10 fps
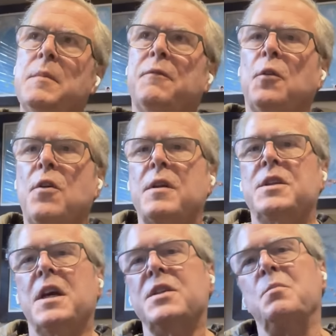I mean,
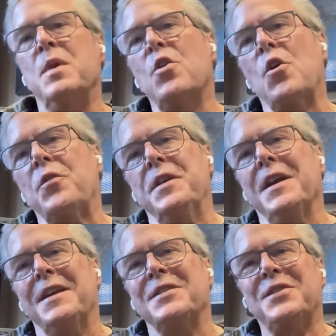Florida does mirror the
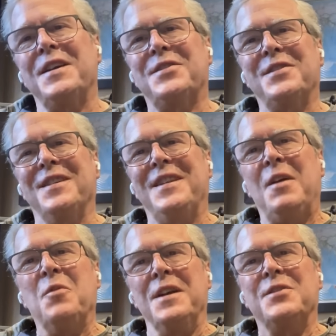United States in
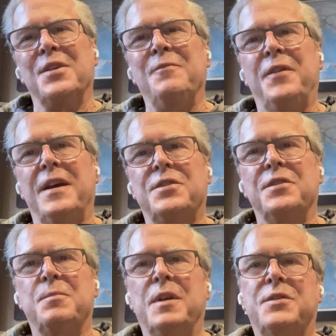that yeah. way in some
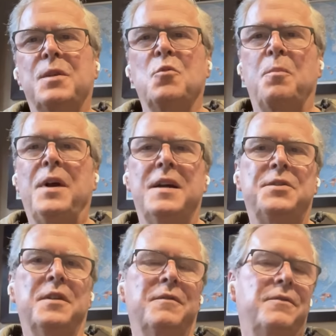fashions, but it's a more
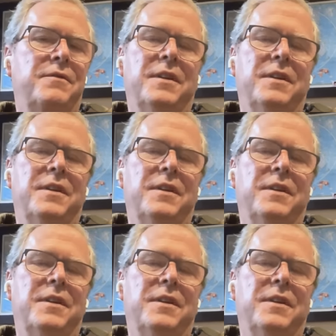positive.